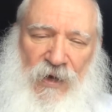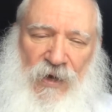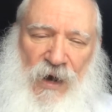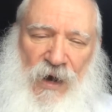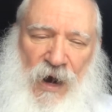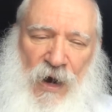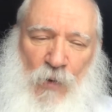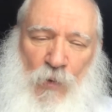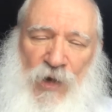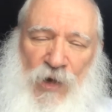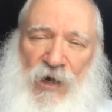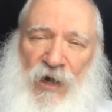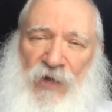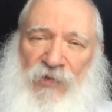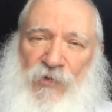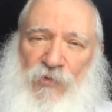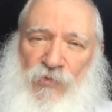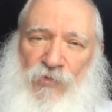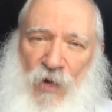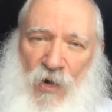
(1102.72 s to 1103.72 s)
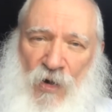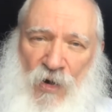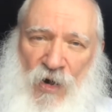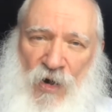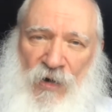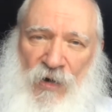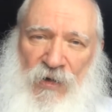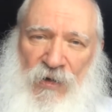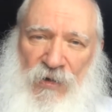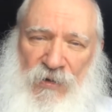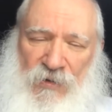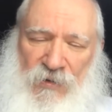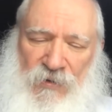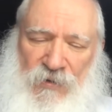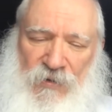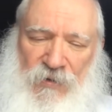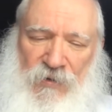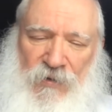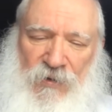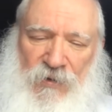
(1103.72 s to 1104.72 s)
Are we on the wrong
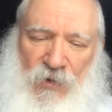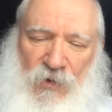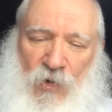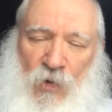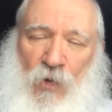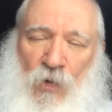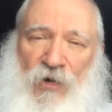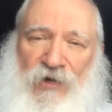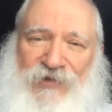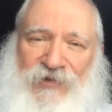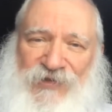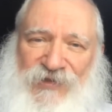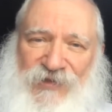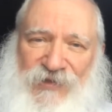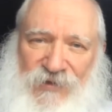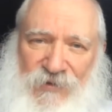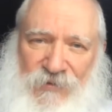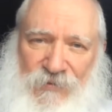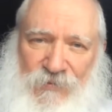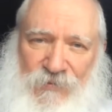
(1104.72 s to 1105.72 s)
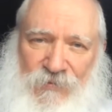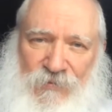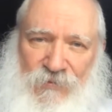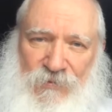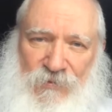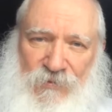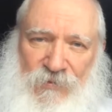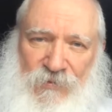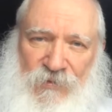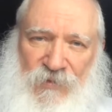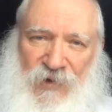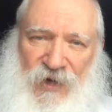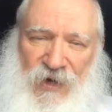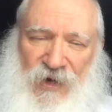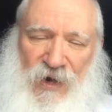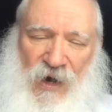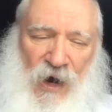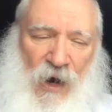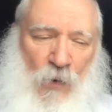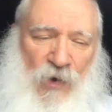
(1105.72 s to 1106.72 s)
course?
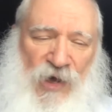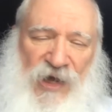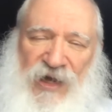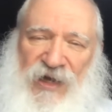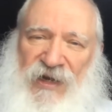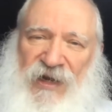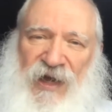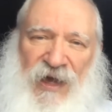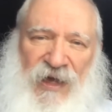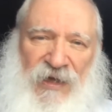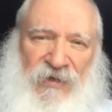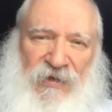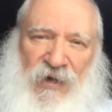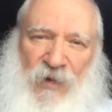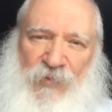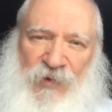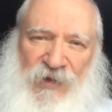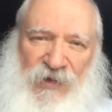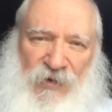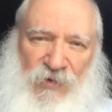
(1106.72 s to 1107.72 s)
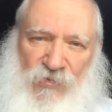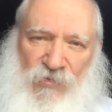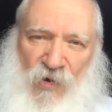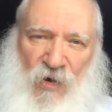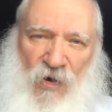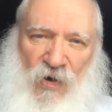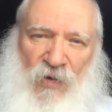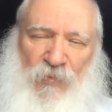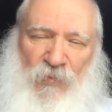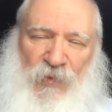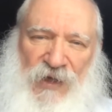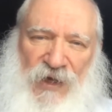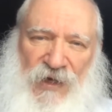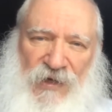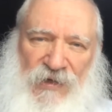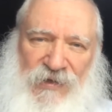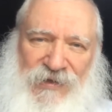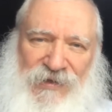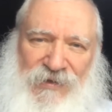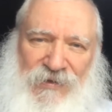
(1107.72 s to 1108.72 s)
Are we going to end up in the wrong
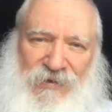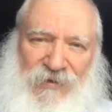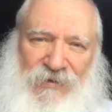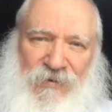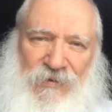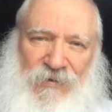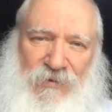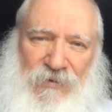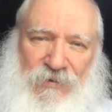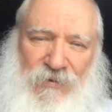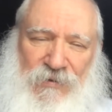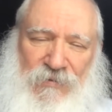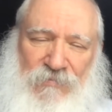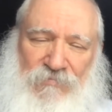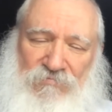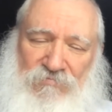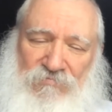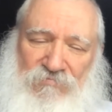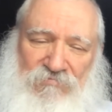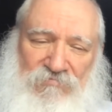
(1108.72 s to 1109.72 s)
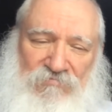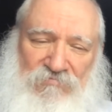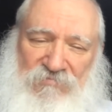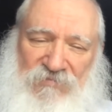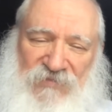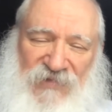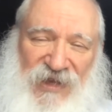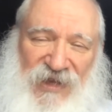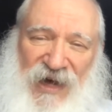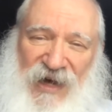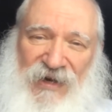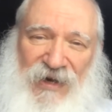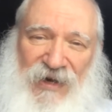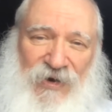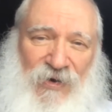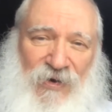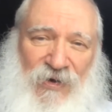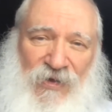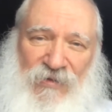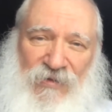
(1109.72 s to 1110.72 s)
place? Not at
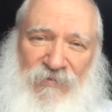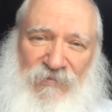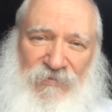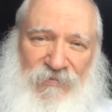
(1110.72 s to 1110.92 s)
all.